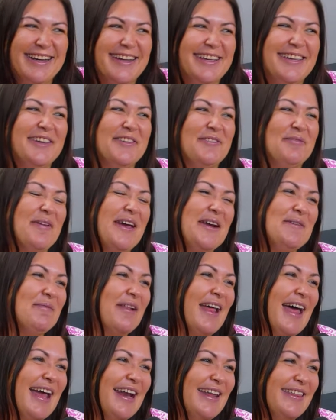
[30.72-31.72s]
You've been
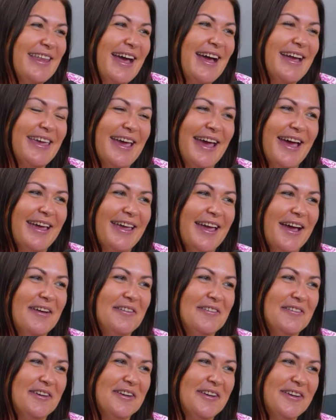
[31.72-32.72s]
planning that gag, haven't you?